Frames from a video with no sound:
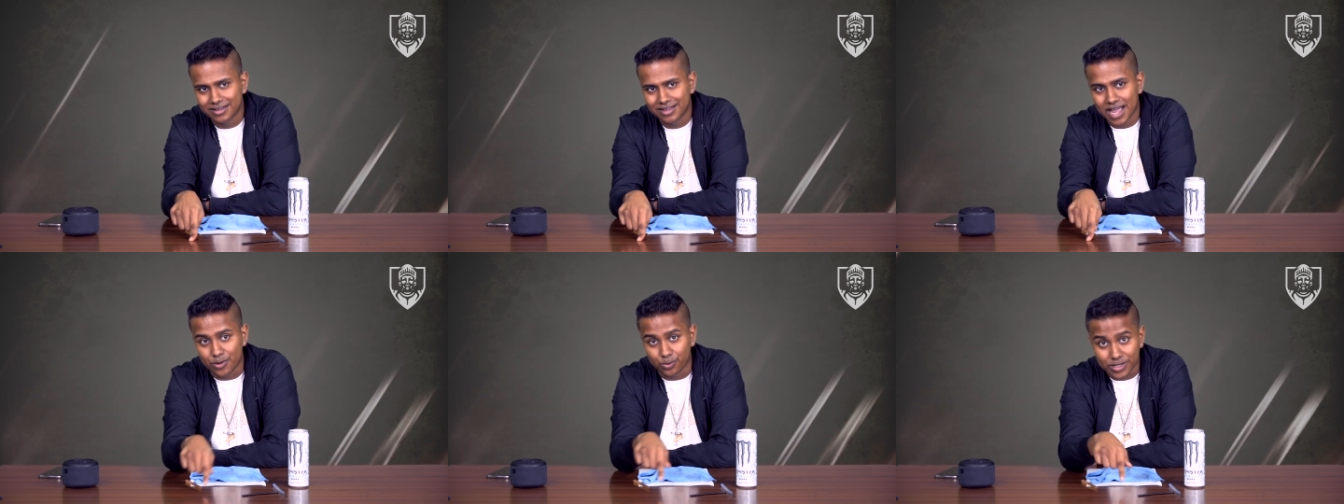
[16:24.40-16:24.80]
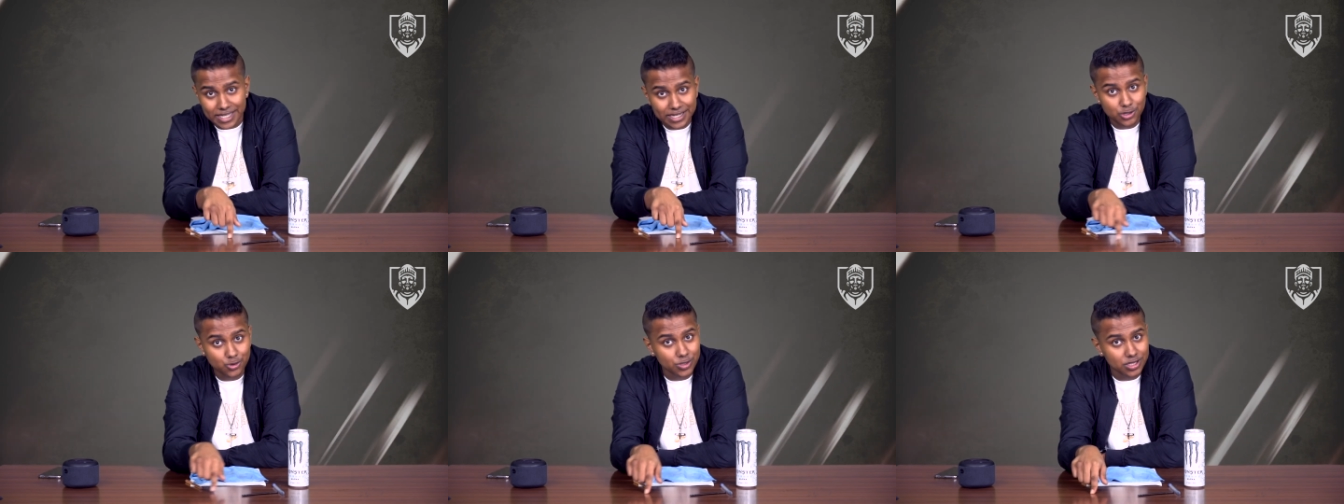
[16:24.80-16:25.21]
And when they
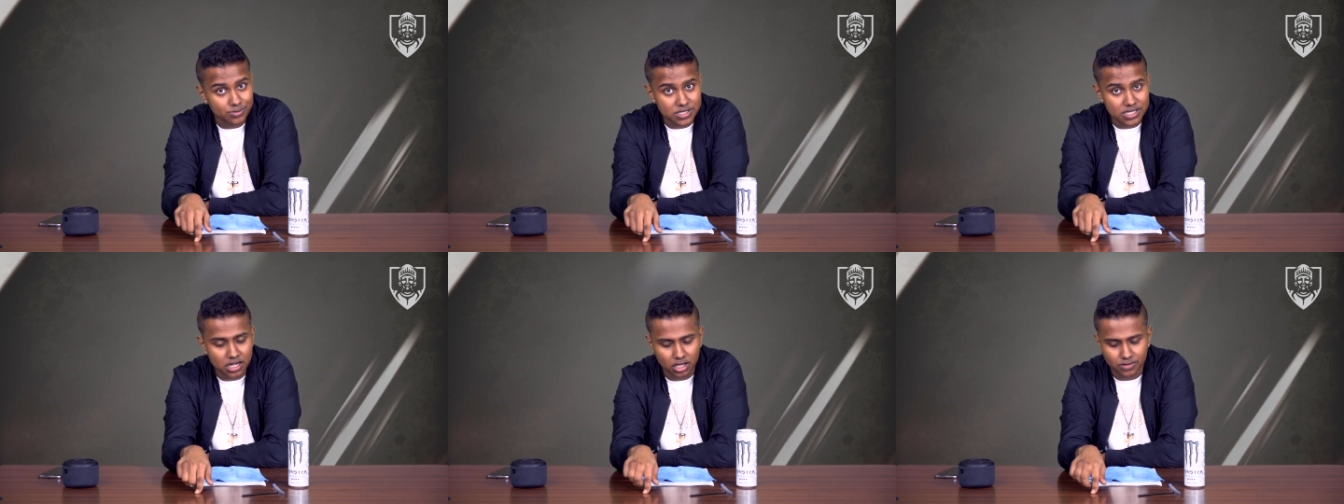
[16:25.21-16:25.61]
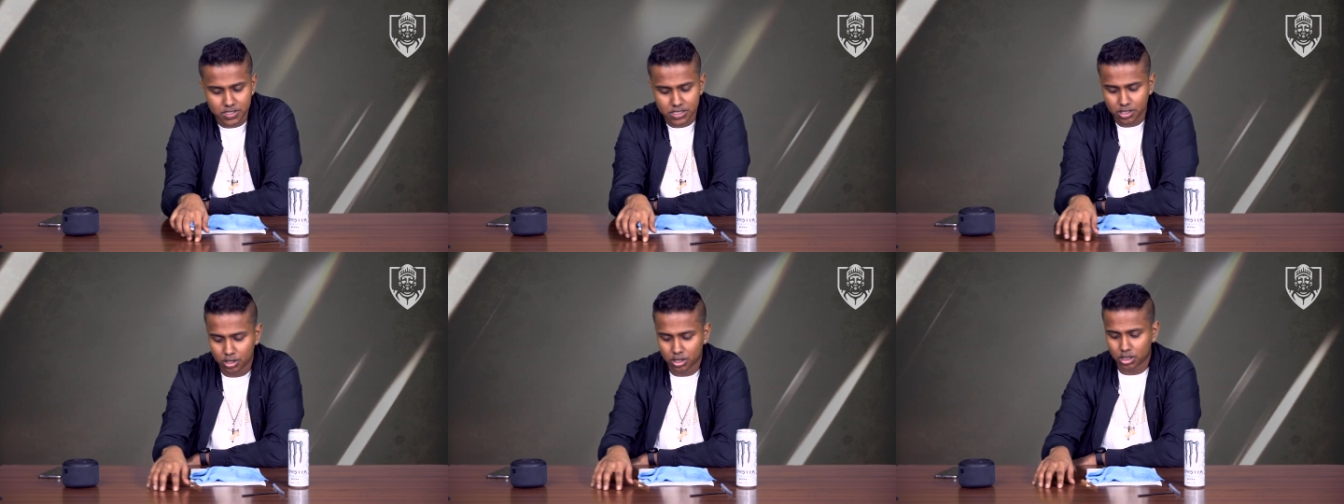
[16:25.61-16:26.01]
can do it themselves,
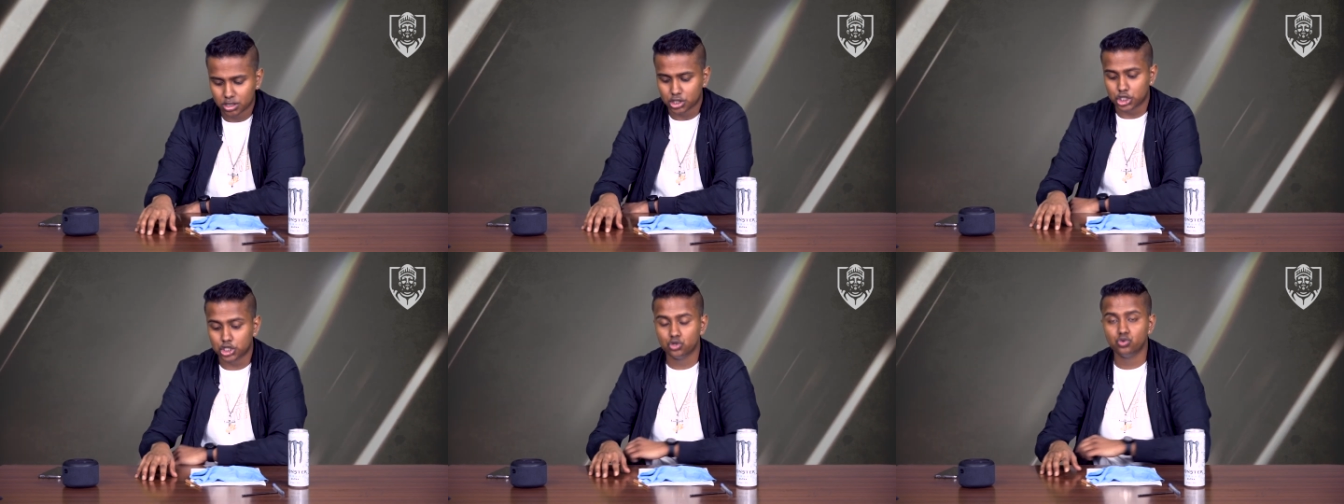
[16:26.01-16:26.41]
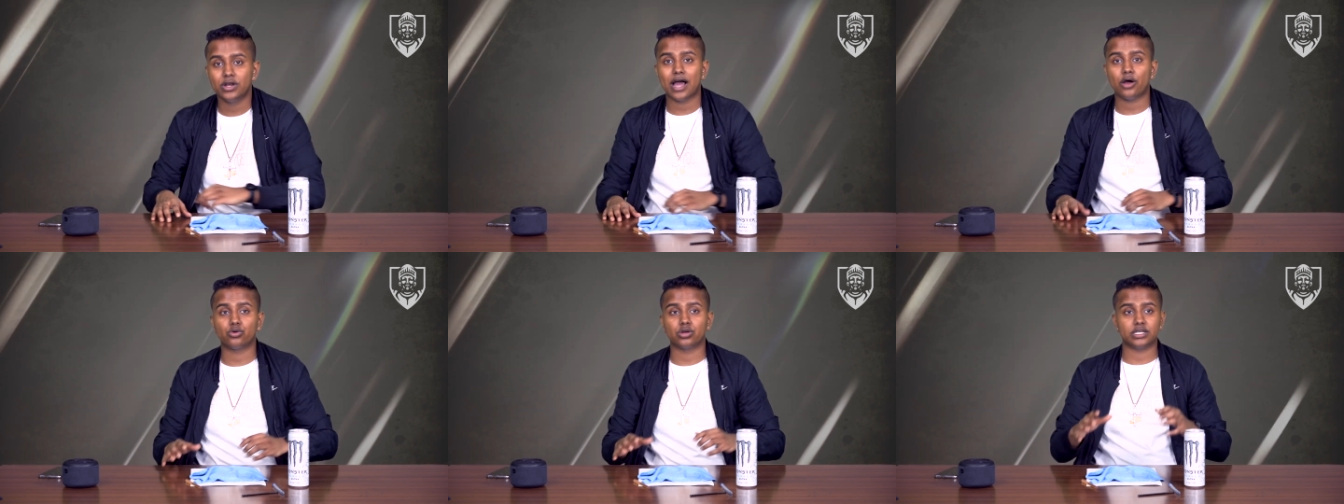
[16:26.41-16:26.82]
you
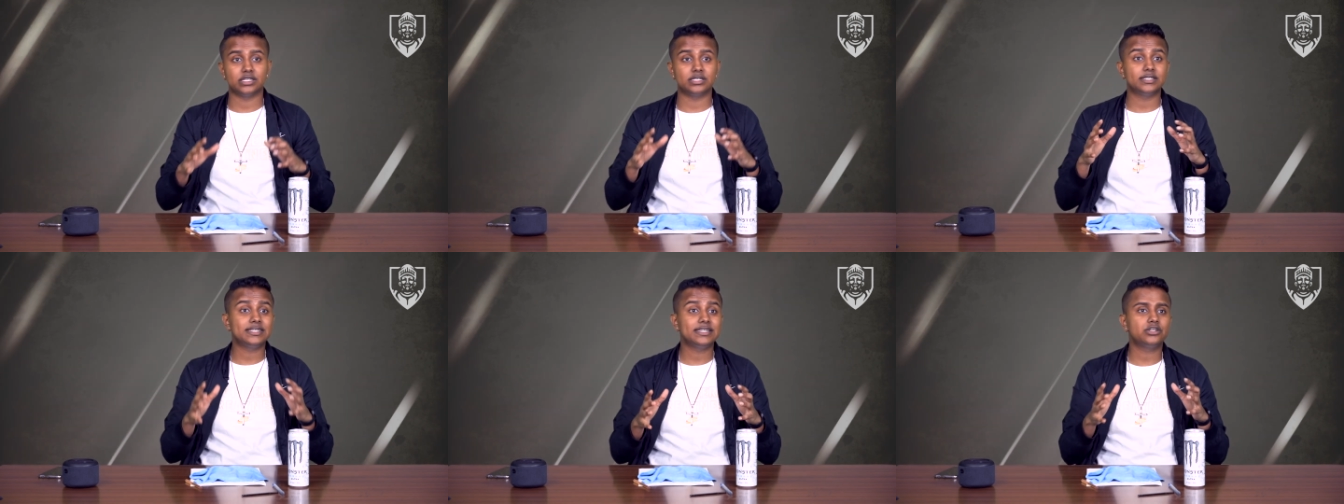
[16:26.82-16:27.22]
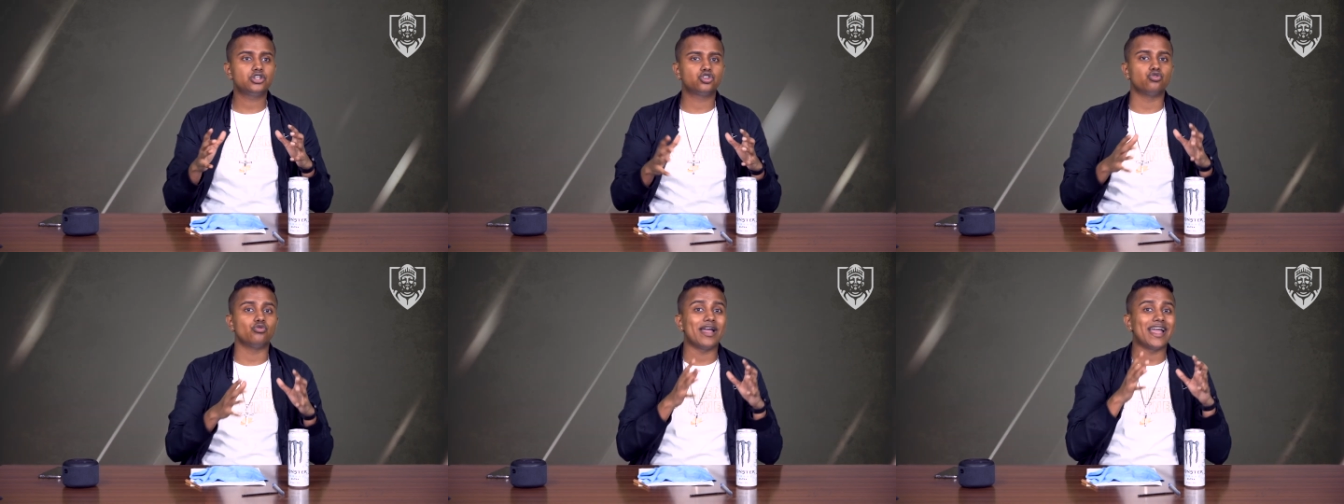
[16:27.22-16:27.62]
now need
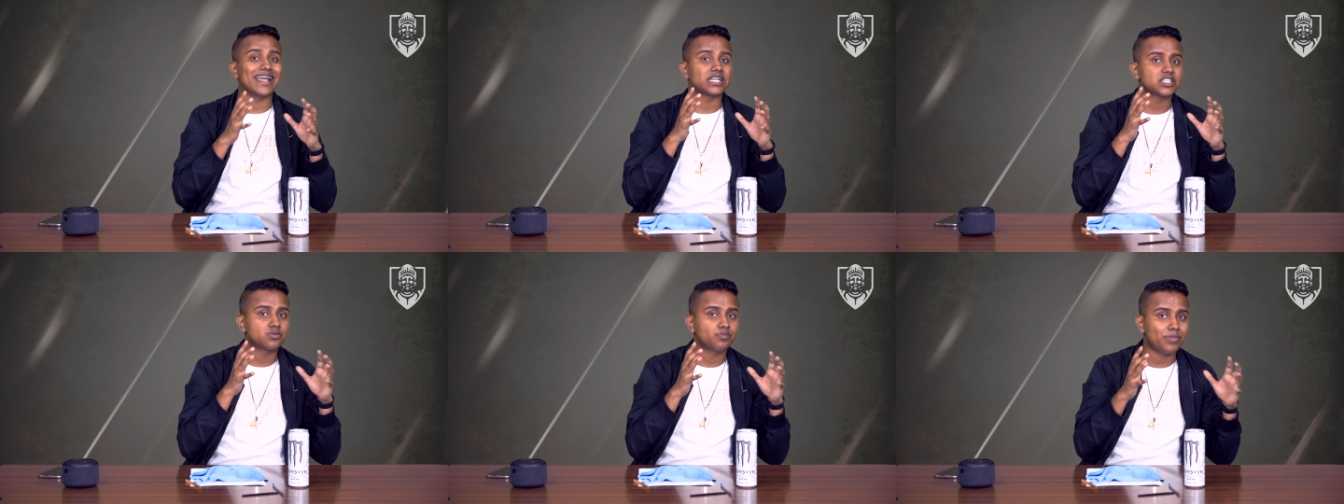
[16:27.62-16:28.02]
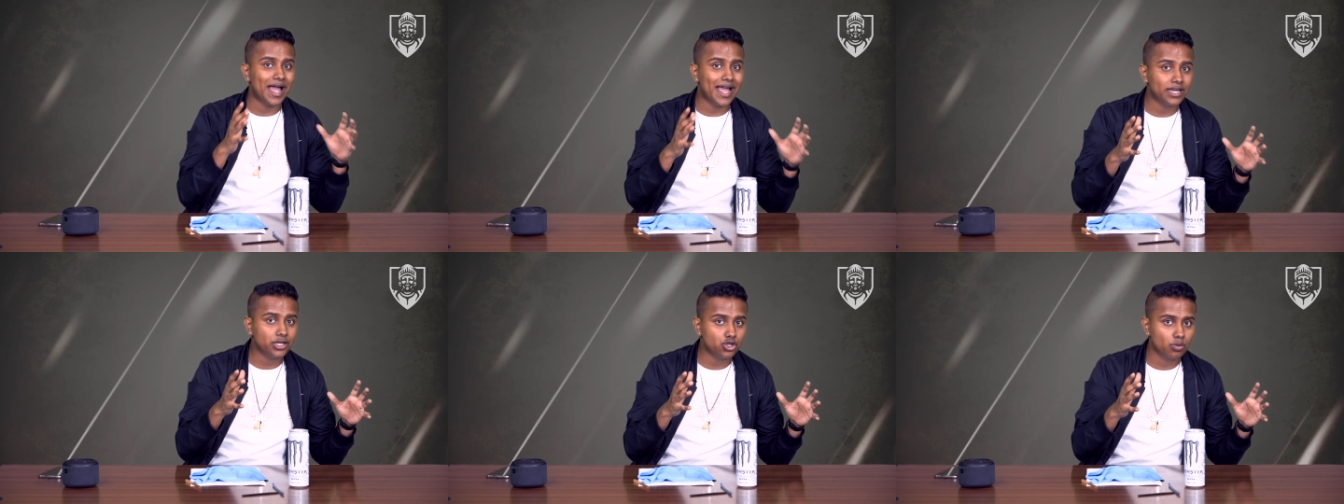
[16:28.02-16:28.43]
to
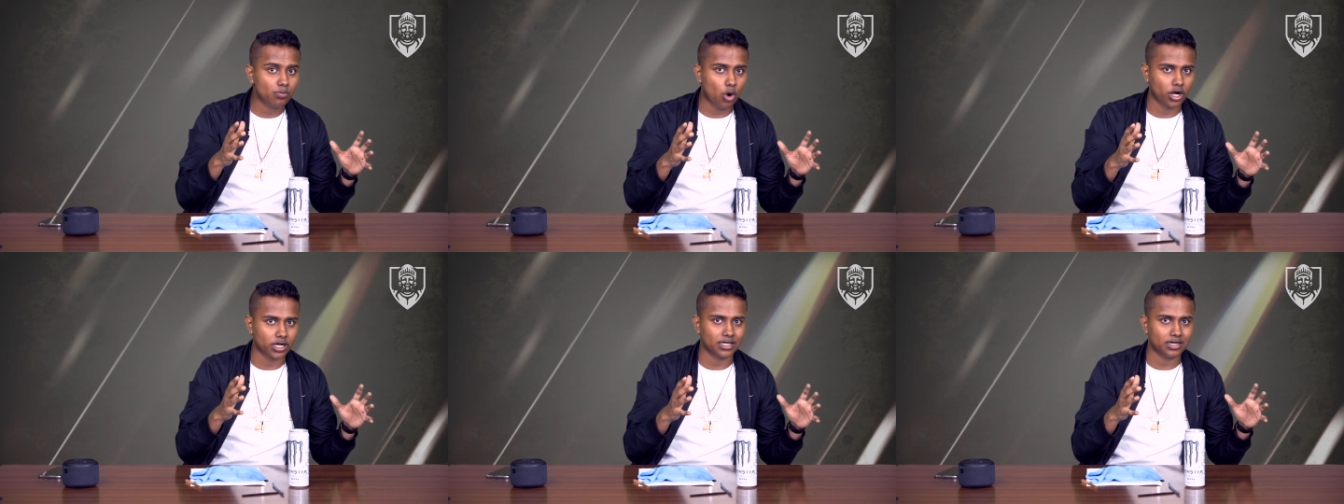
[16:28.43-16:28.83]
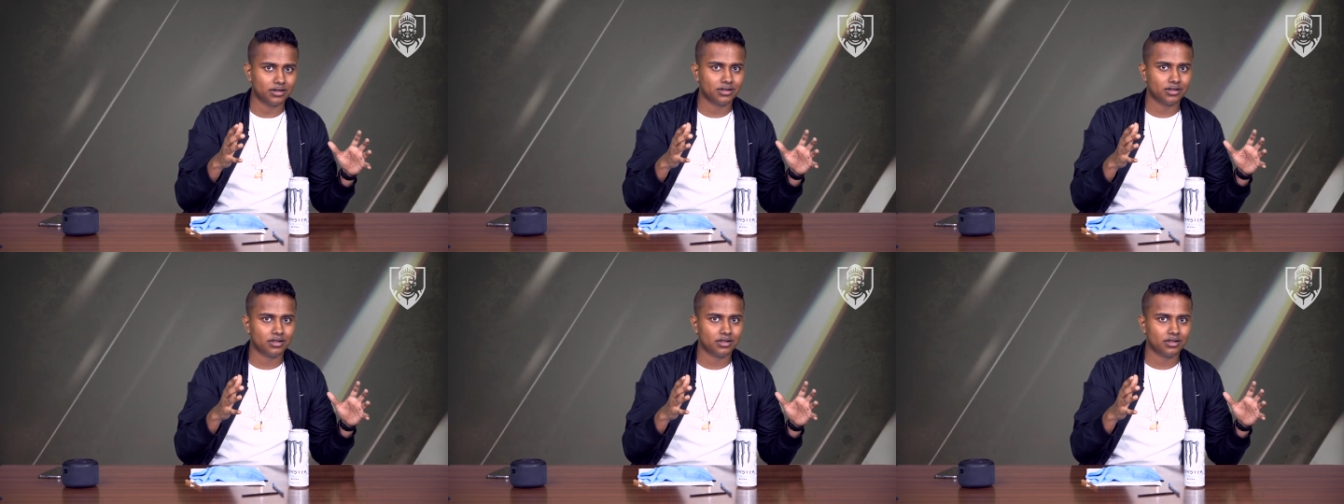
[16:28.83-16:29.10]
expand your market